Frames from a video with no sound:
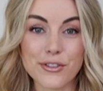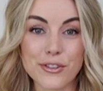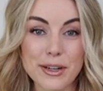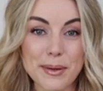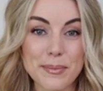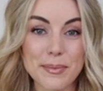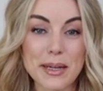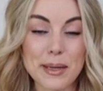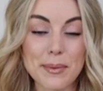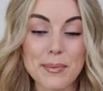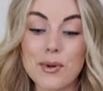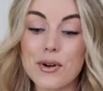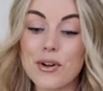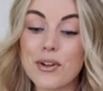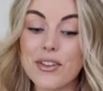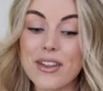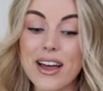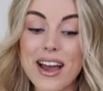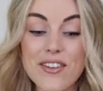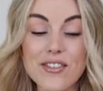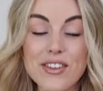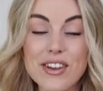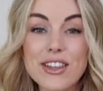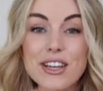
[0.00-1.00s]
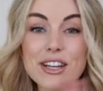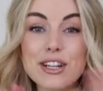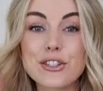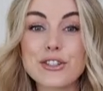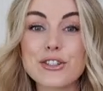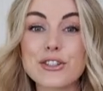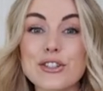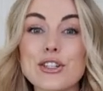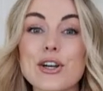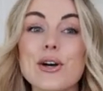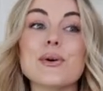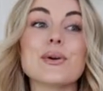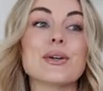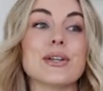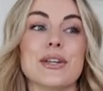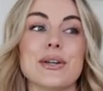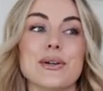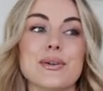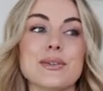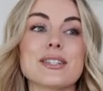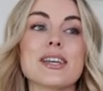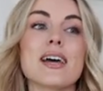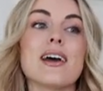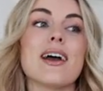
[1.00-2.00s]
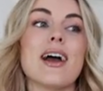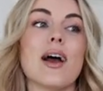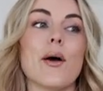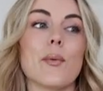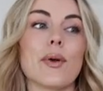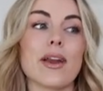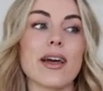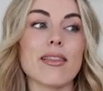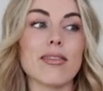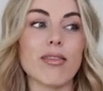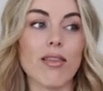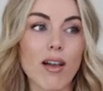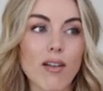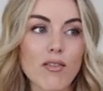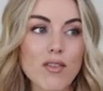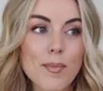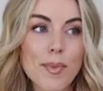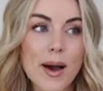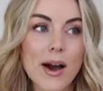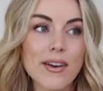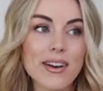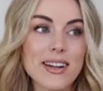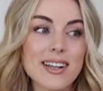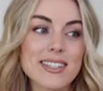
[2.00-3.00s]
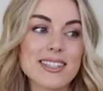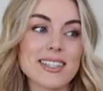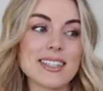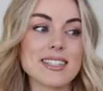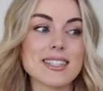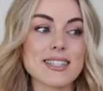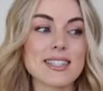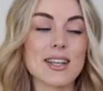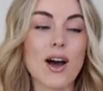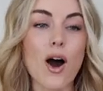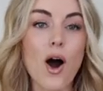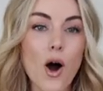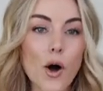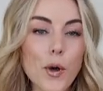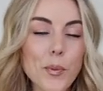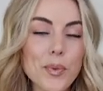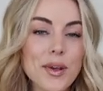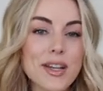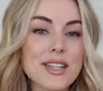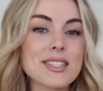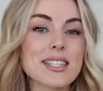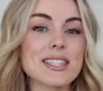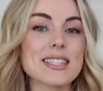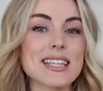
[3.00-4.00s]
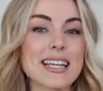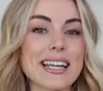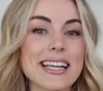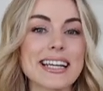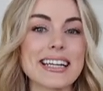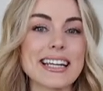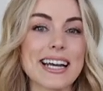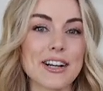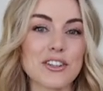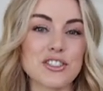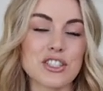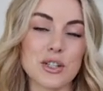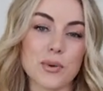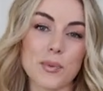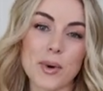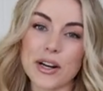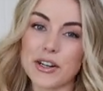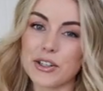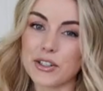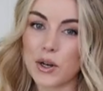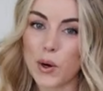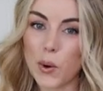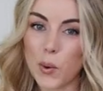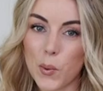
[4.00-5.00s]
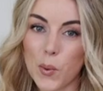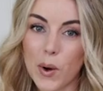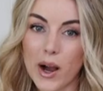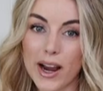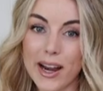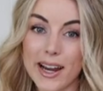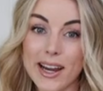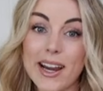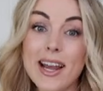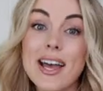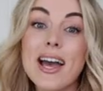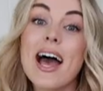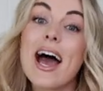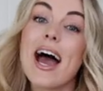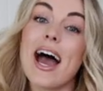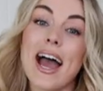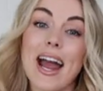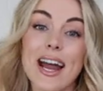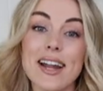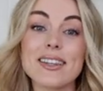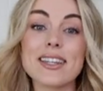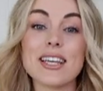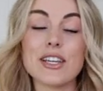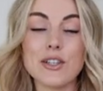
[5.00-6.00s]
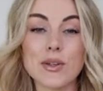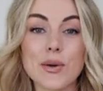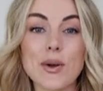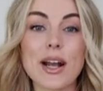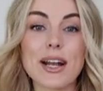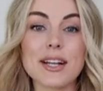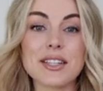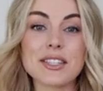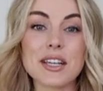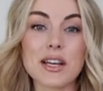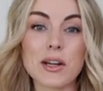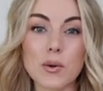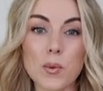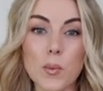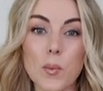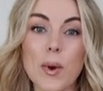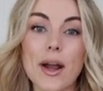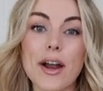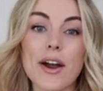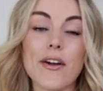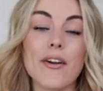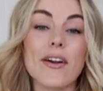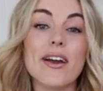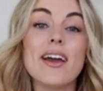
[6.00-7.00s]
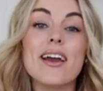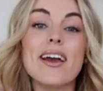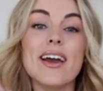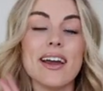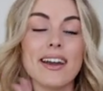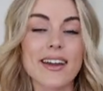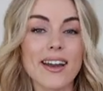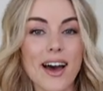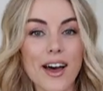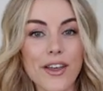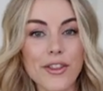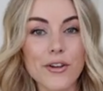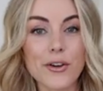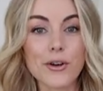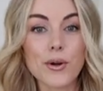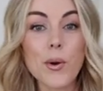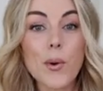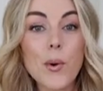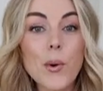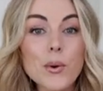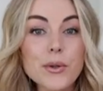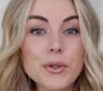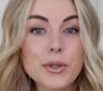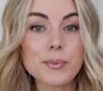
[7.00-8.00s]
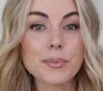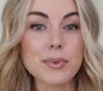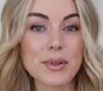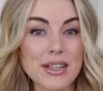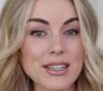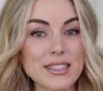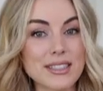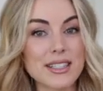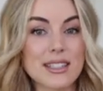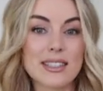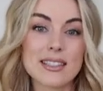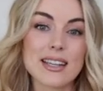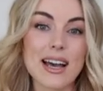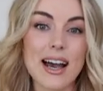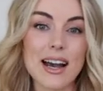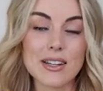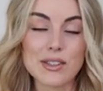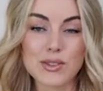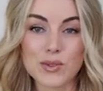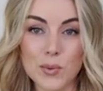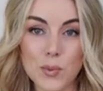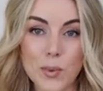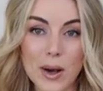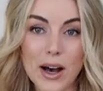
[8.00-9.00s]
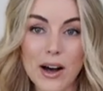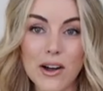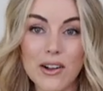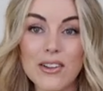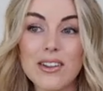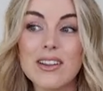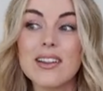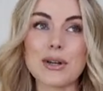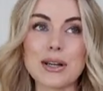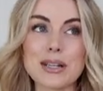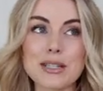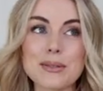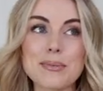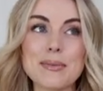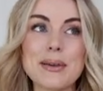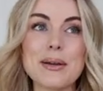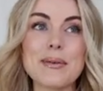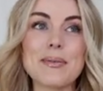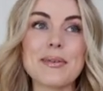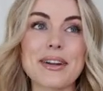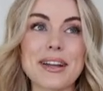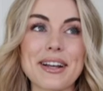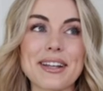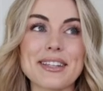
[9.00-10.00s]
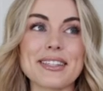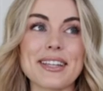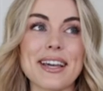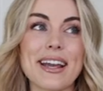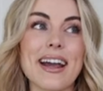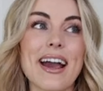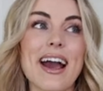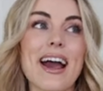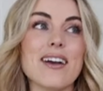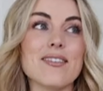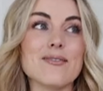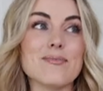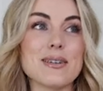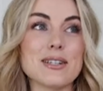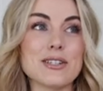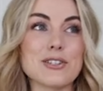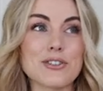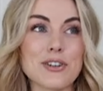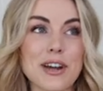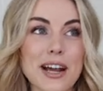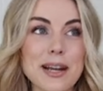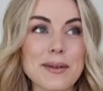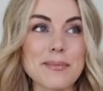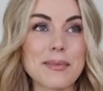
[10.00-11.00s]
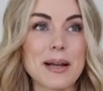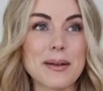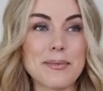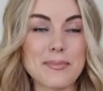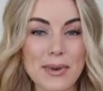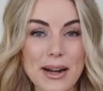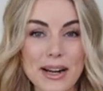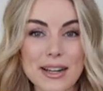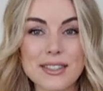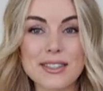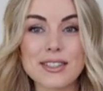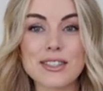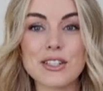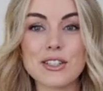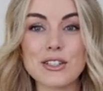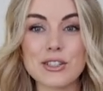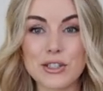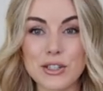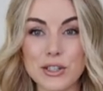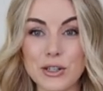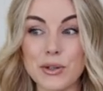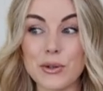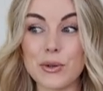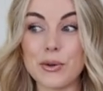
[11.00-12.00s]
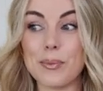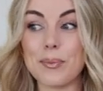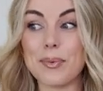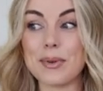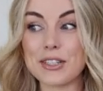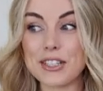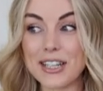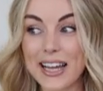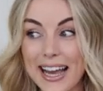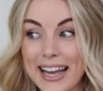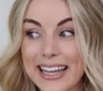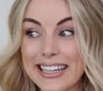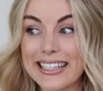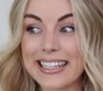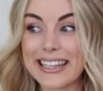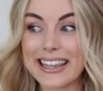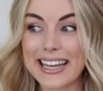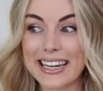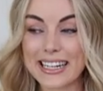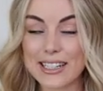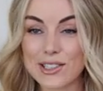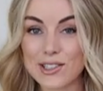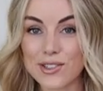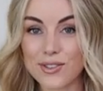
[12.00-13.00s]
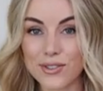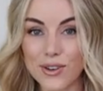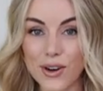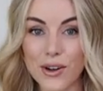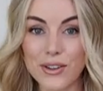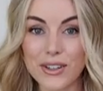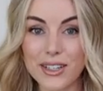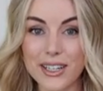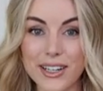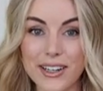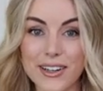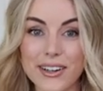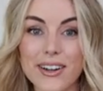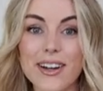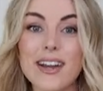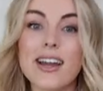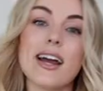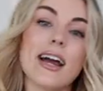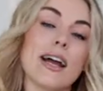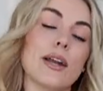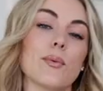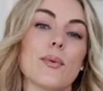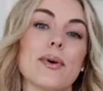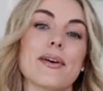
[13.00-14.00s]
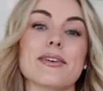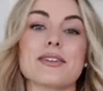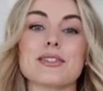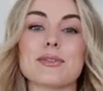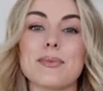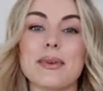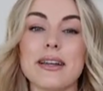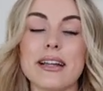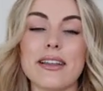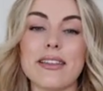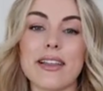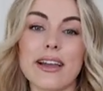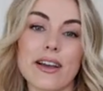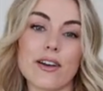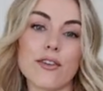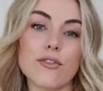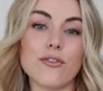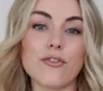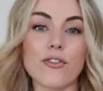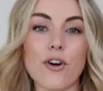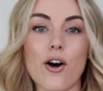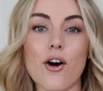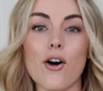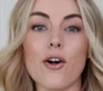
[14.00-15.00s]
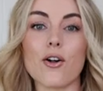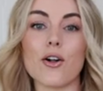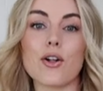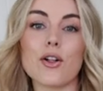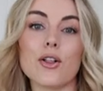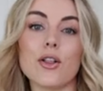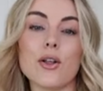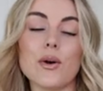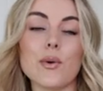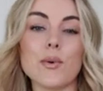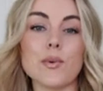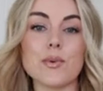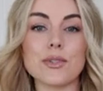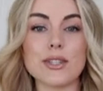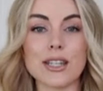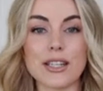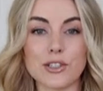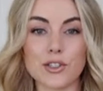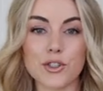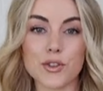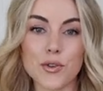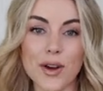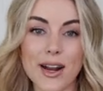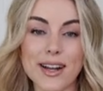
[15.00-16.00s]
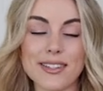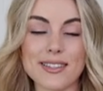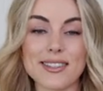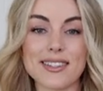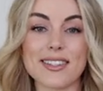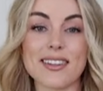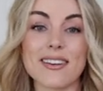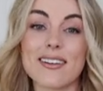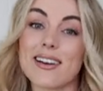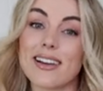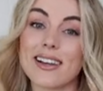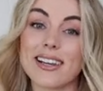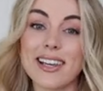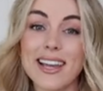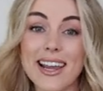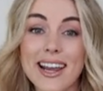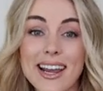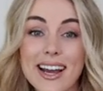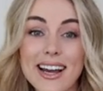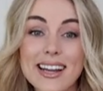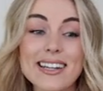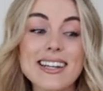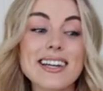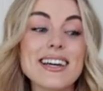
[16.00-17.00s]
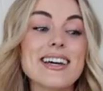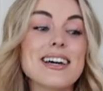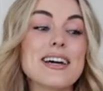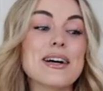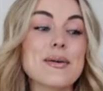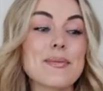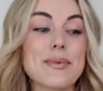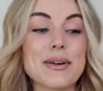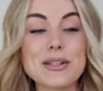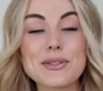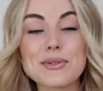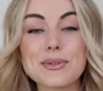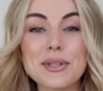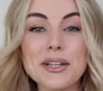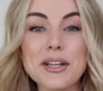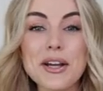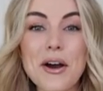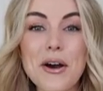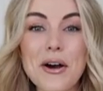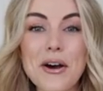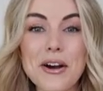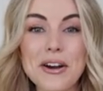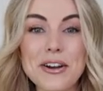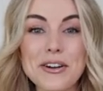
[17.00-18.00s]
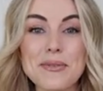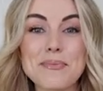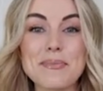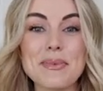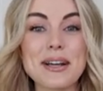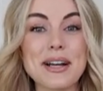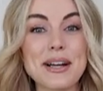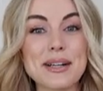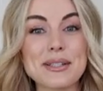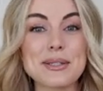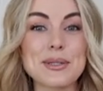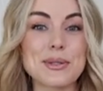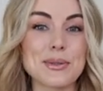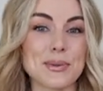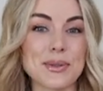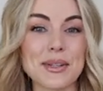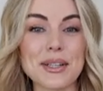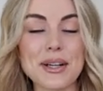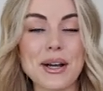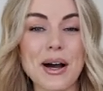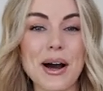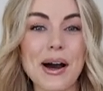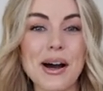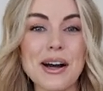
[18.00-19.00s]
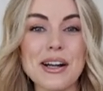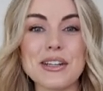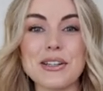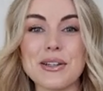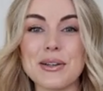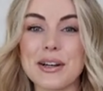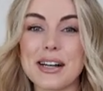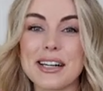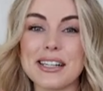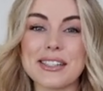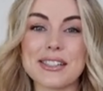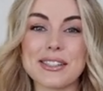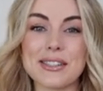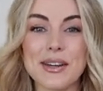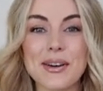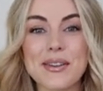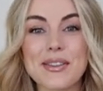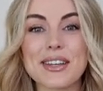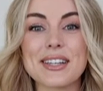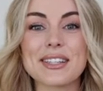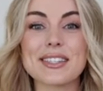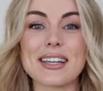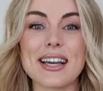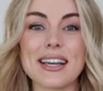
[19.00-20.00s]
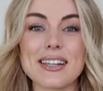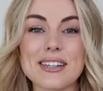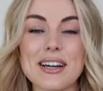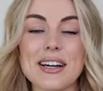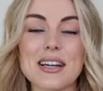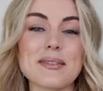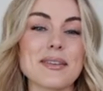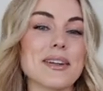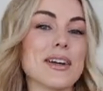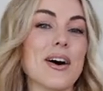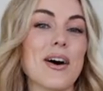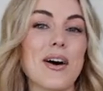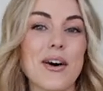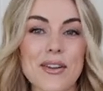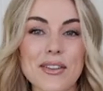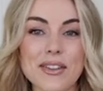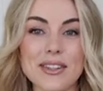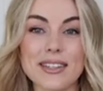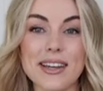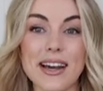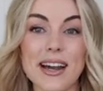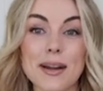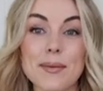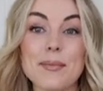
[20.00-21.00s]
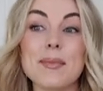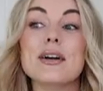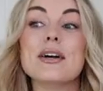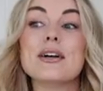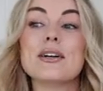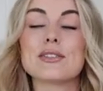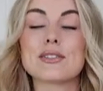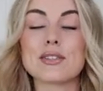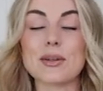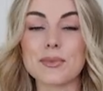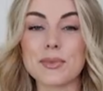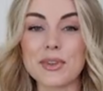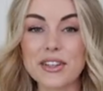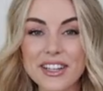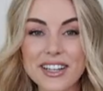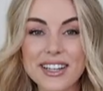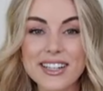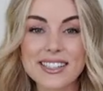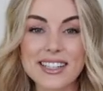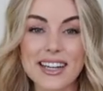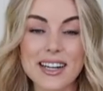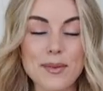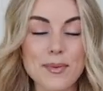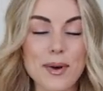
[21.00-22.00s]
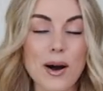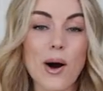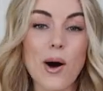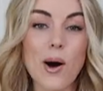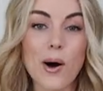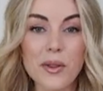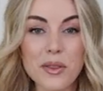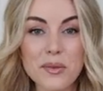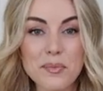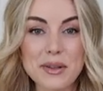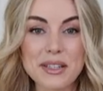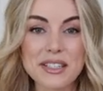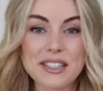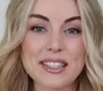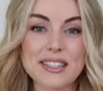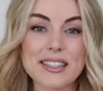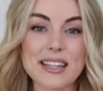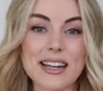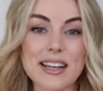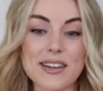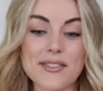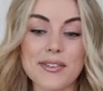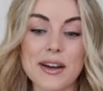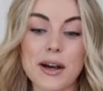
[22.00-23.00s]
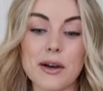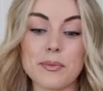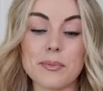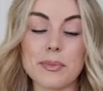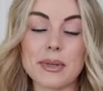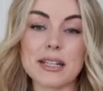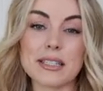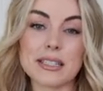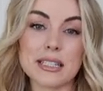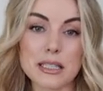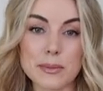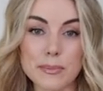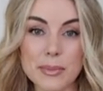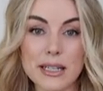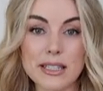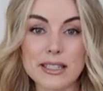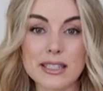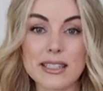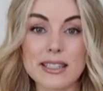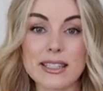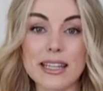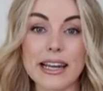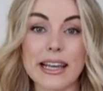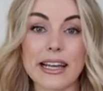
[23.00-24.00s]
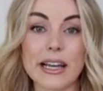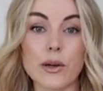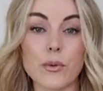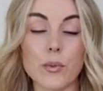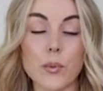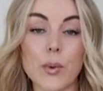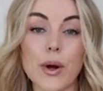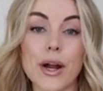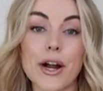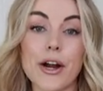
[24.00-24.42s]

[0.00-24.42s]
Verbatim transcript: Free People. Everything is so cute, and what I love about it, it's all pieces that I can actually wear in Hawaii, and that you guys can wear in other colder places as well. Trust me when I say I've been trying my best to pretend that it's fall here, and wear as many like fall clothes and trends that I can, but it's really hard because it's really hot. You guys know this, I talk about it all the time, so I'm really excited about all the pieces that I found because it's pieces that I can